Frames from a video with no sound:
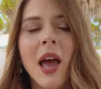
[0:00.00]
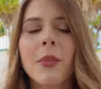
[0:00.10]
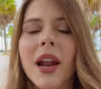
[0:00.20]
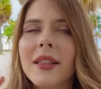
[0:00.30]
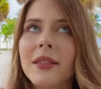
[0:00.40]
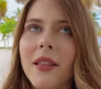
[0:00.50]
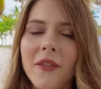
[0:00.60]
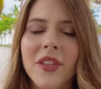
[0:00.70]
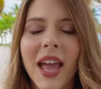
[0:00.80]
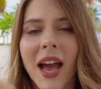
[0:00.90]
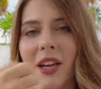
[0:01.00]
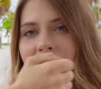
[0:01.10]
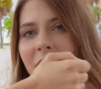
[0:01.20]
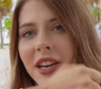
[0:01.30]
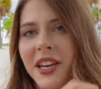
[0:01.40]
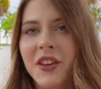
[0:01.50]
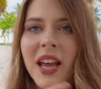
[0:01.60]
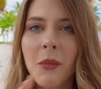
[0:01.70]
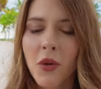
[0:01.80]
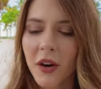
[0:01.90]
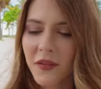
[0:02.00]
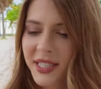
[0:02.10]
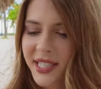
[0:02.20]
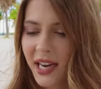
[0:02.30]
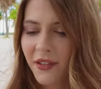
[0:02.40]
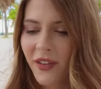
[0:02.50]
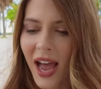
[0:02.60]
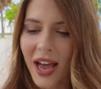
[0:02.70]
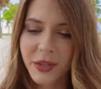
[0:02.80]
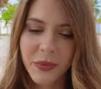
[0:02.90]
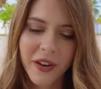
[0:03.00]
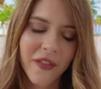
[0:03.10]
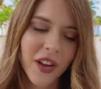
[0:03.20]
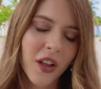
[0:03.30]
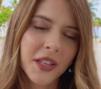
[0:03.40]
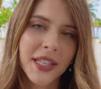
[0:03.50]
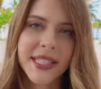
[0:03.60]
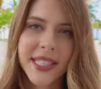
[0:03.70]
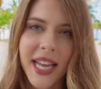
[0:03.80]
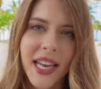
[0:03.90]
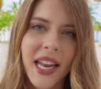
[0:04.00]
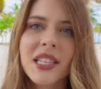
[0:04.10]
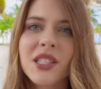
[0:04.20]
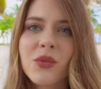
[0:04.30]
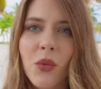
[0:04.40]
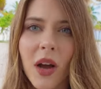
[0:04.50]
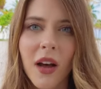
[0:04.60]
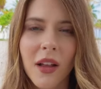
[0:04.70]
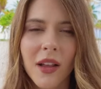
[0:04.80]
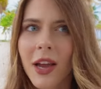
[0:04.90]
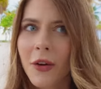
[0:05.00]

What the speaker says: but I love the cashmere and you get more of this kind of cashmere feel on the skin as well.